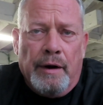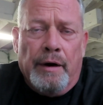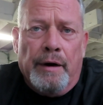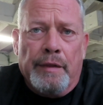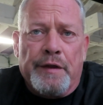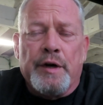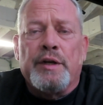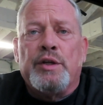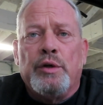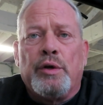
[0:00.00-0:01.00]

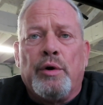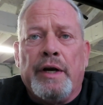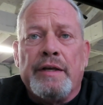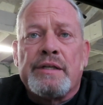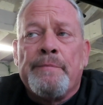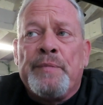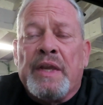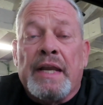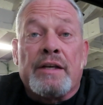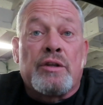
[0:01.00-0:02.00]
32 degrees.
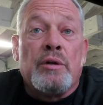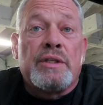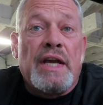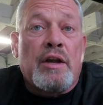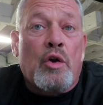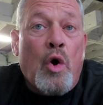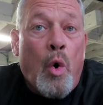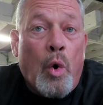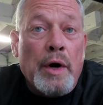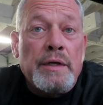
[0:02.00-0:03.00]
Now it's going to take a
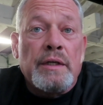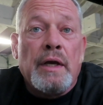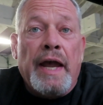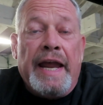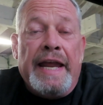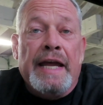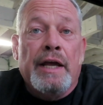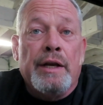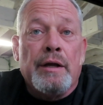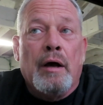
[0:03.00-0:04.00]
quart
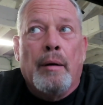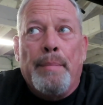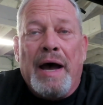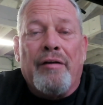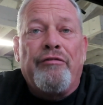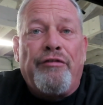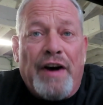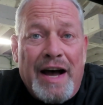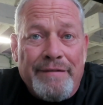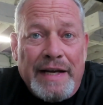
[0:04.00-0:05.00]
and about
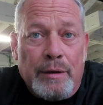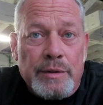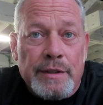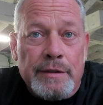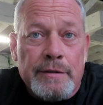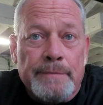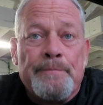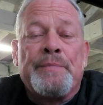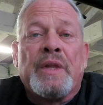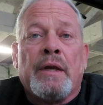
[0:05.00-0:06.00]
5 ounces.
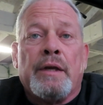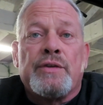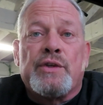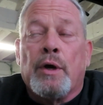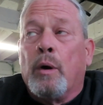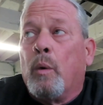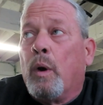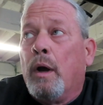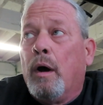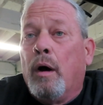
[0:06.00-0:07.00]
So
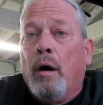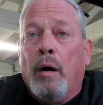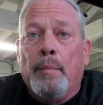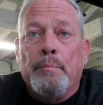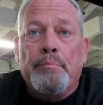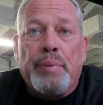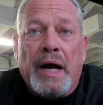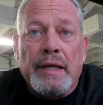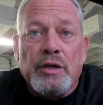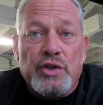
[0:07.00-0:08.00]

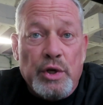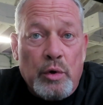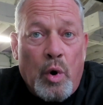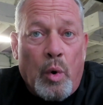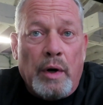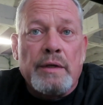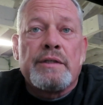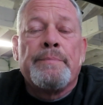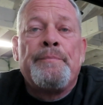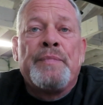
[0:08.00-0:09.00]
buy you 2
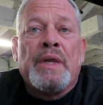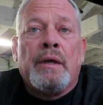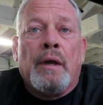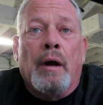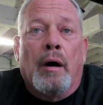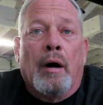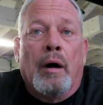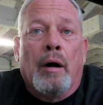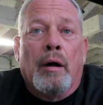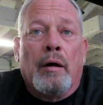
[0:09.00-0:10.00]
quarts,
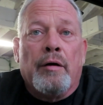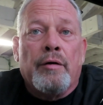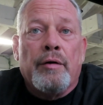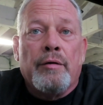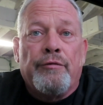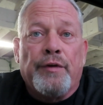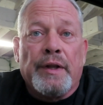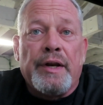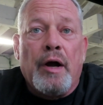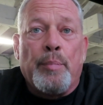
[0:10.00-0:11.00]

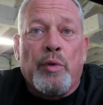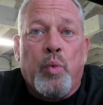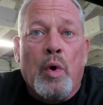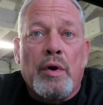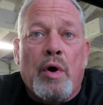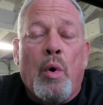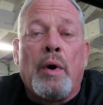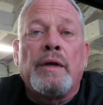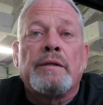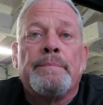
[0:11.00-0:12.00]
fill it up with 1
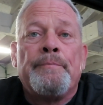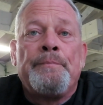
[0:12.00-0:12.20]
quart,